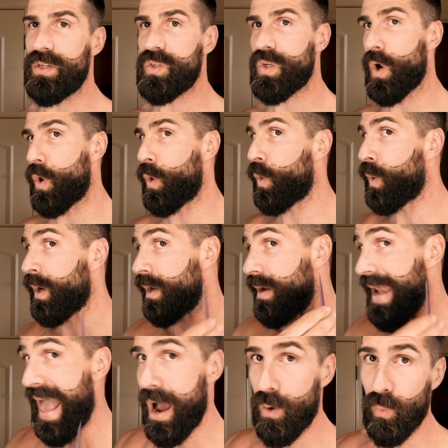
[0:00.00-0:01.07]
So
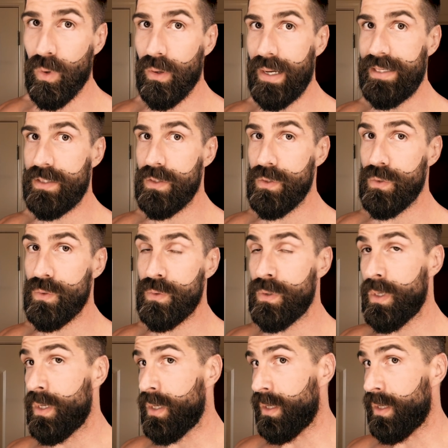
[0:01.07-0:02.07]
now what I do